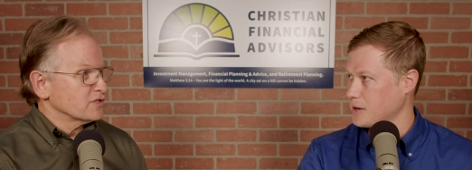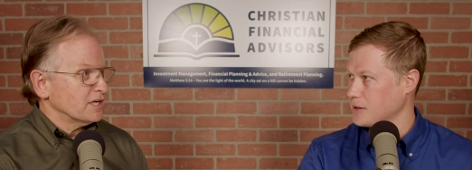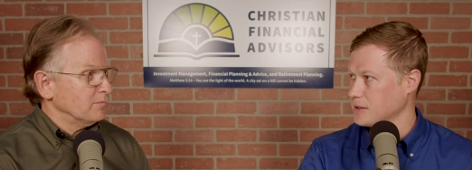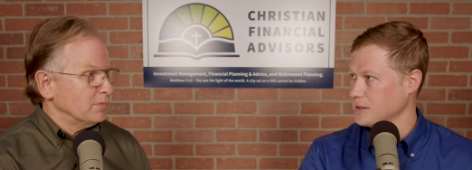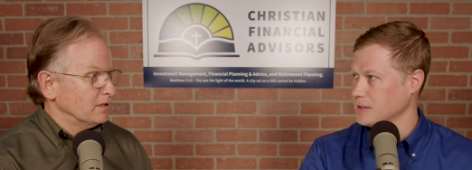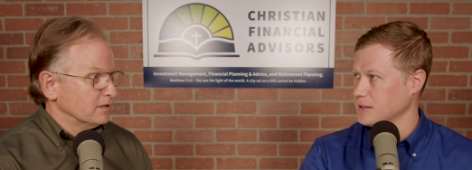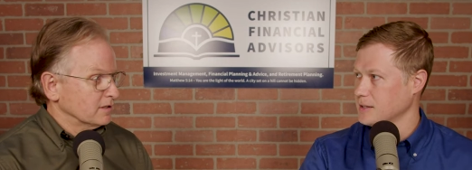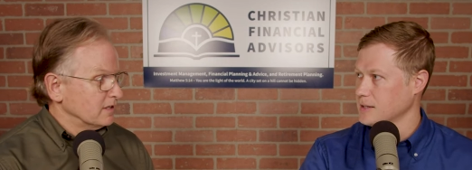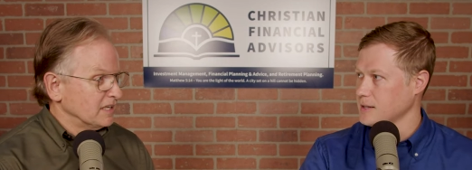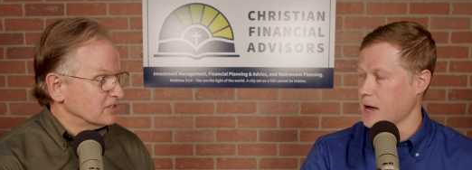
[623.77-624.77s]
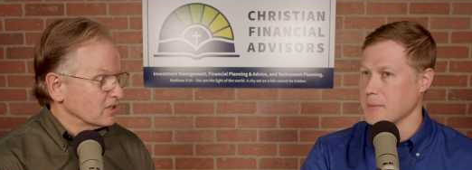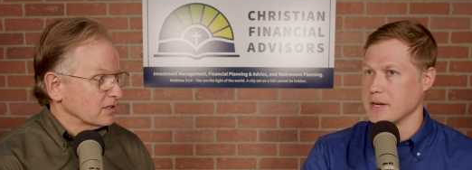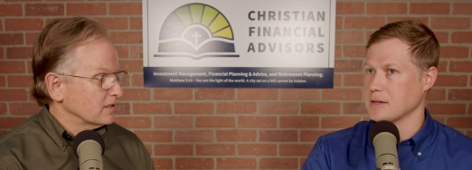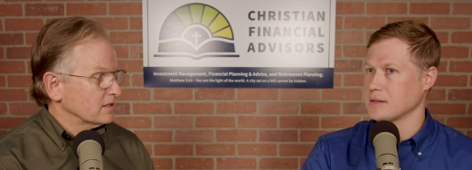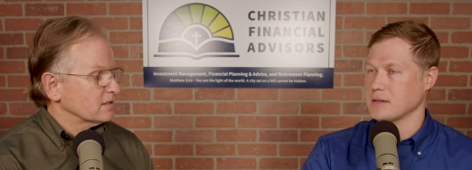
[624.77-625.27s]
Speaker 1: ten billion. Easily. I
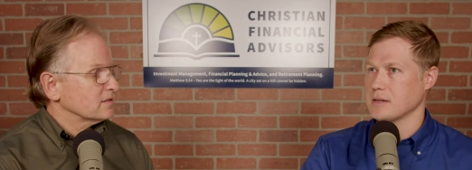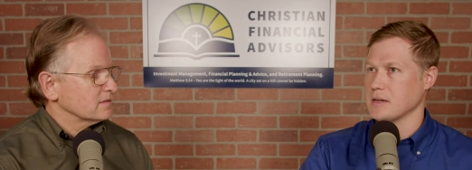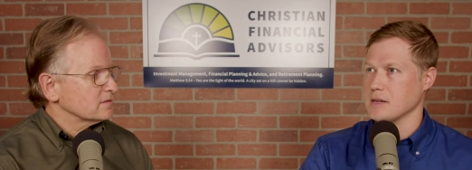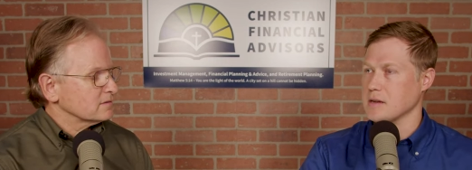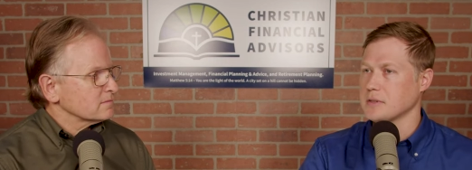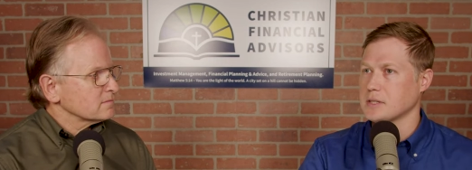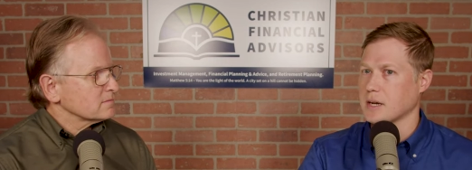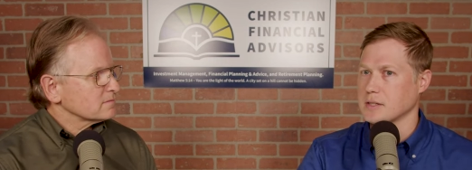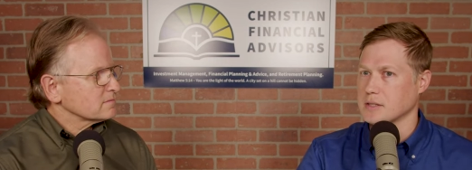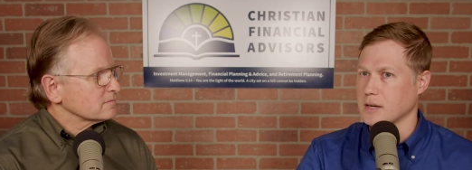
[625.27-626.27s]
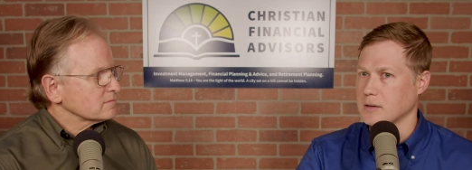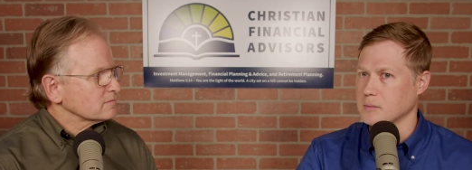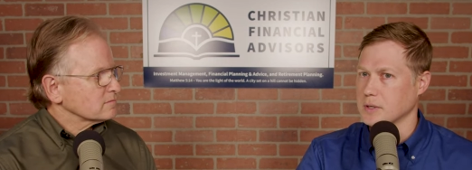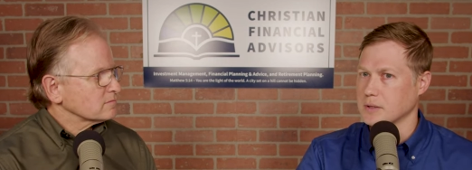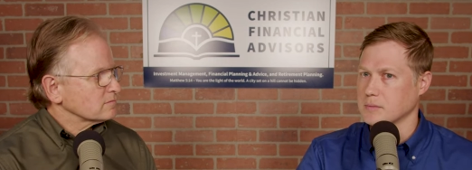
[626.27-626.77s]
mean, Eventide's got
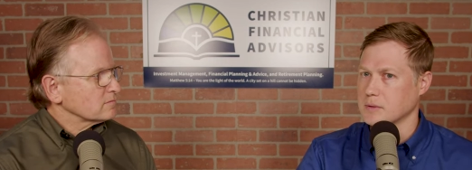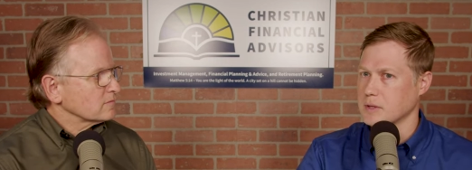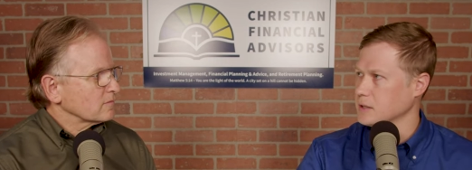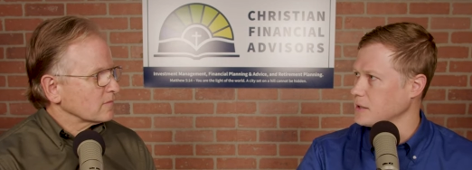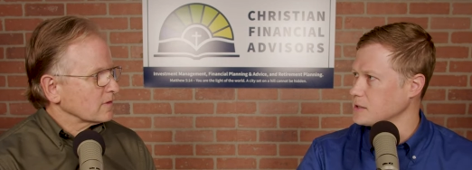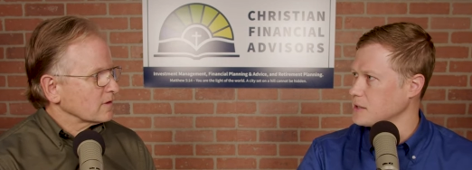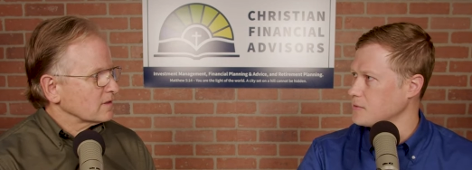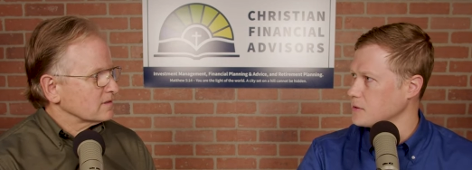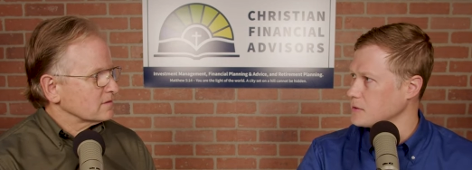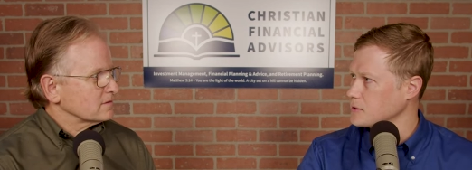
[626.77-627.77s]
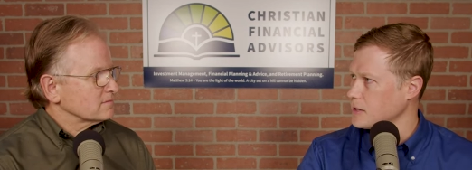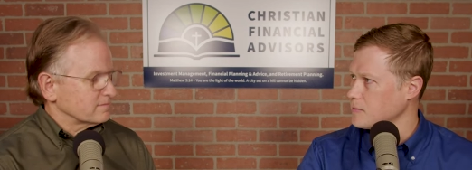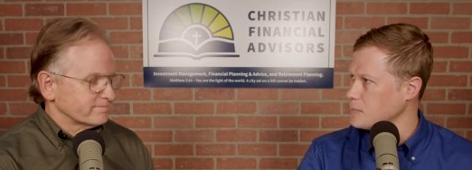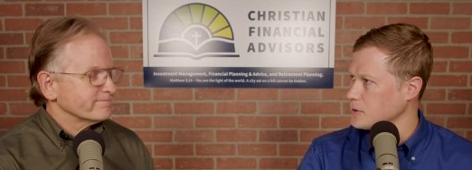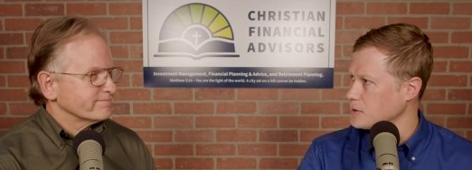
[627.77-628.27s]
what? What are they like seven or
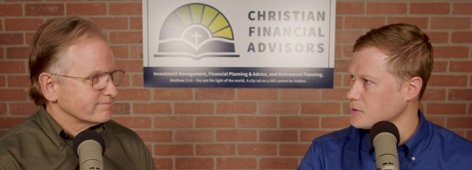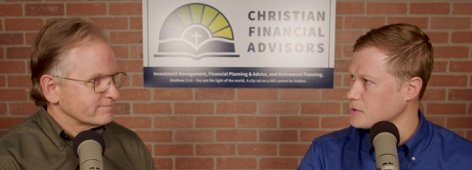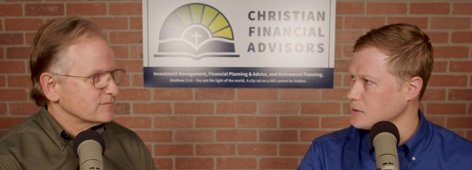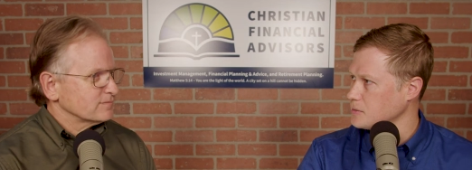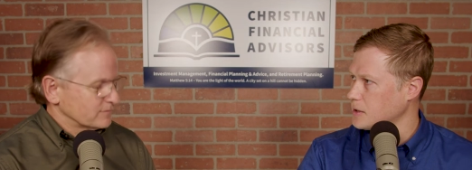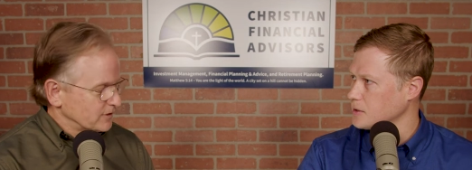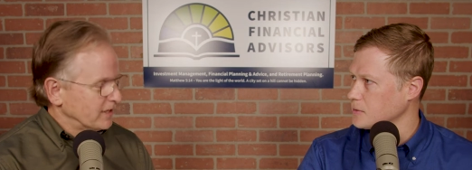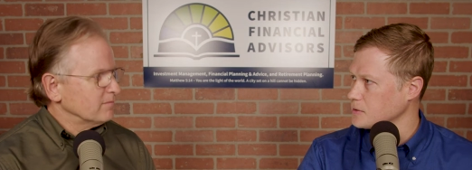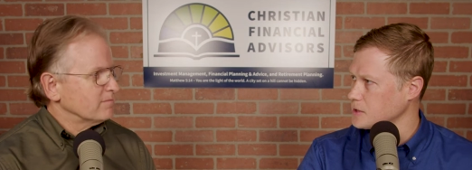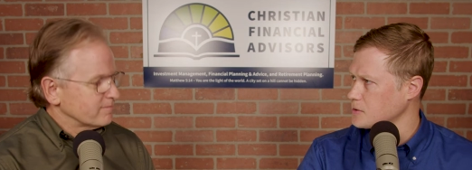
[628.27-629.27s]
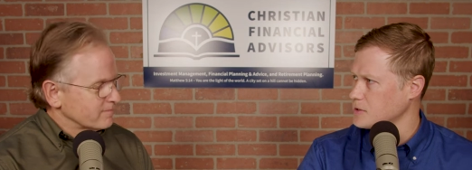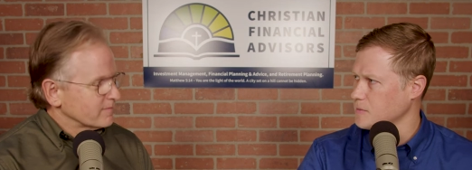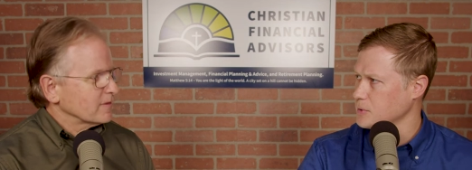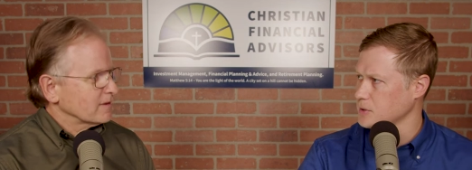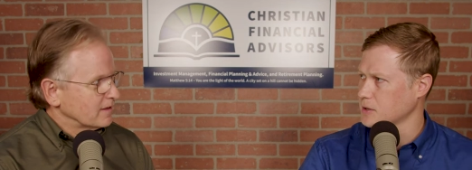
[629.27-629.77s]
seven billion or so on yep. their six or
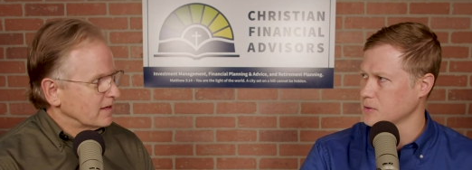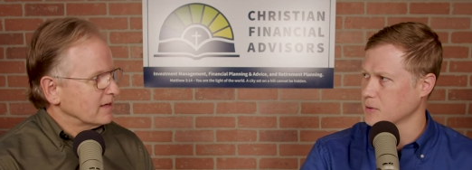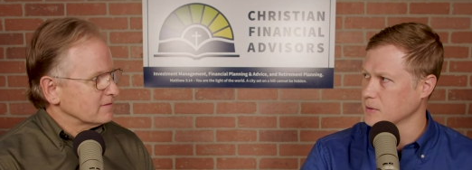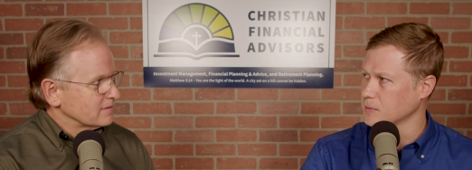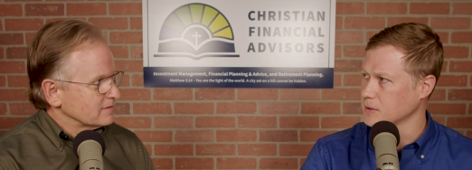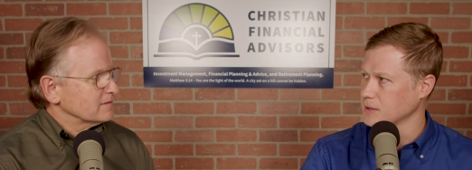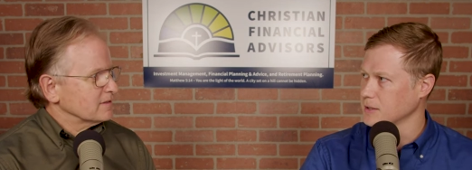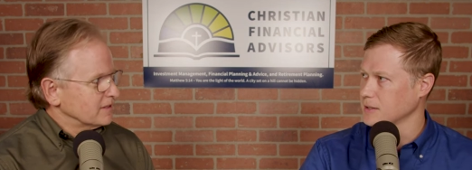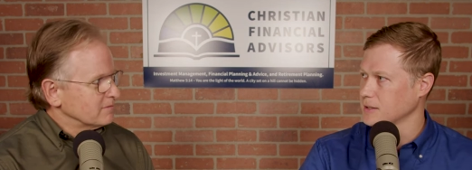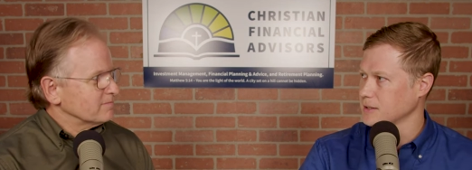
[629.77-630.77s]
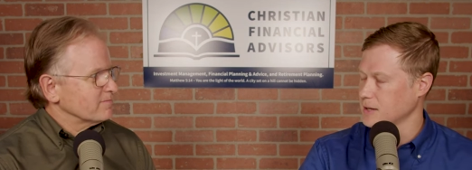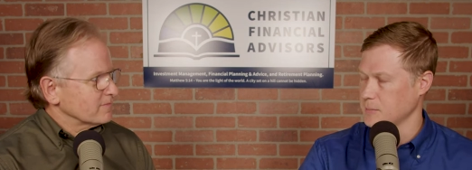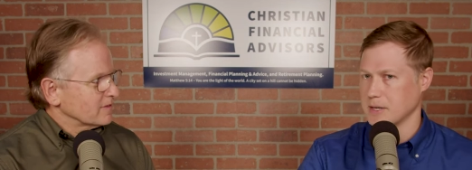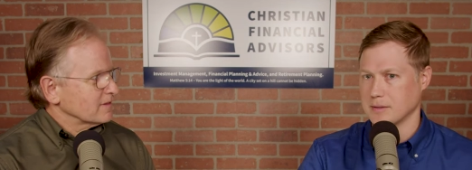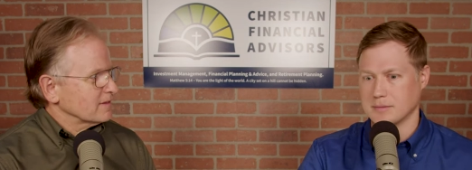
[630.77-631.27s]
seven billion on yep. their own? Yep. I
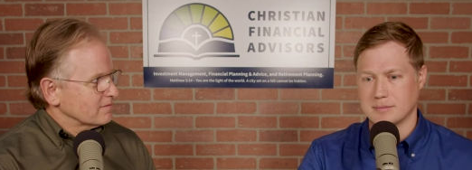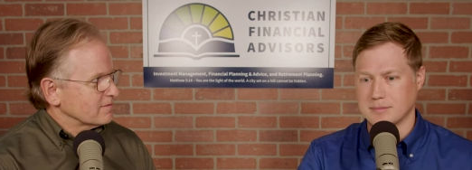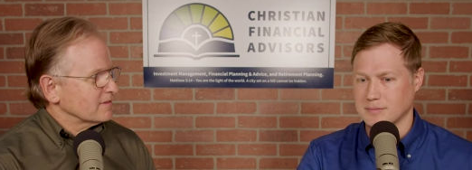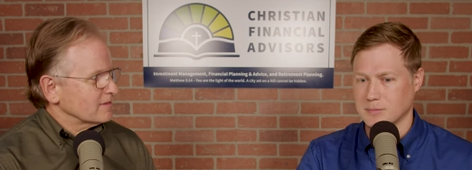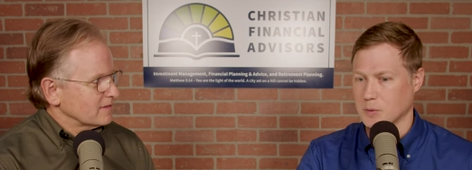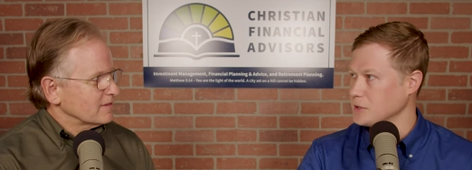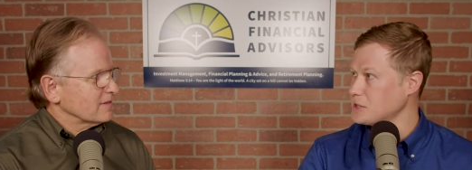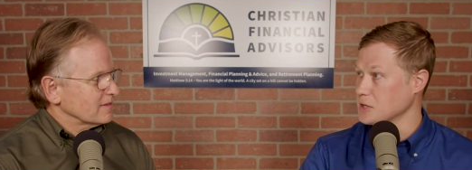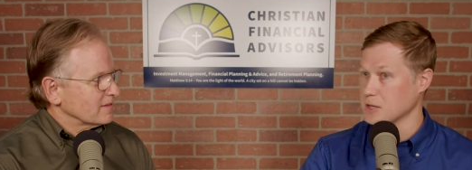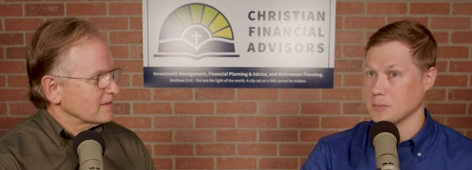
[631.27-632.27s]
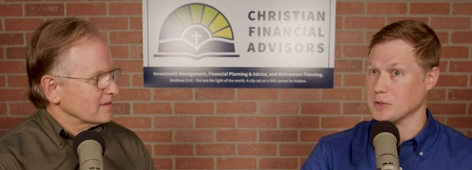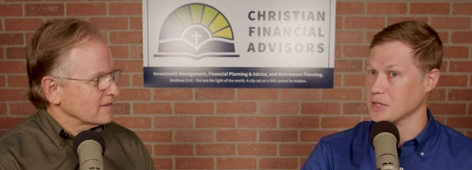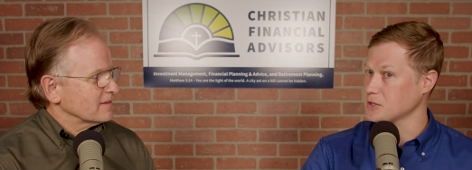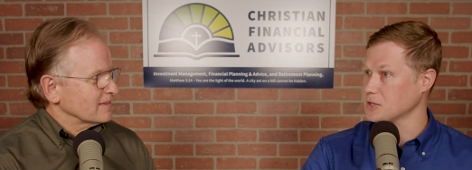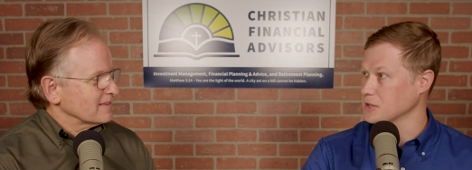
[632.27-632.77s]
mean, we're at least in double
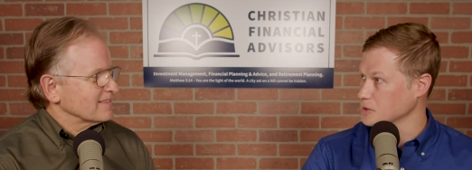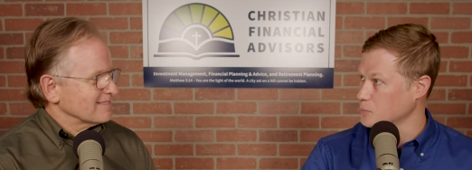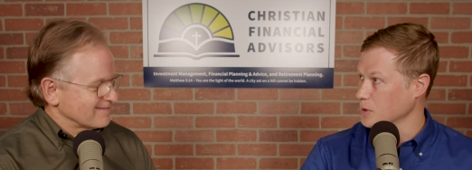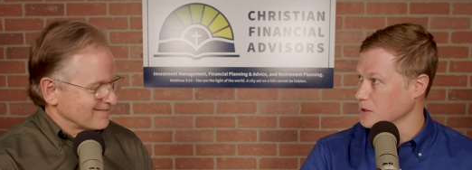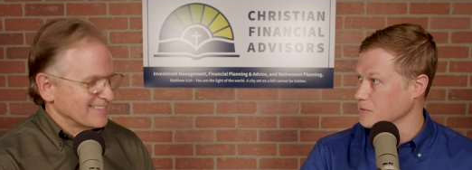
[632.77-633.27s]
digits at this point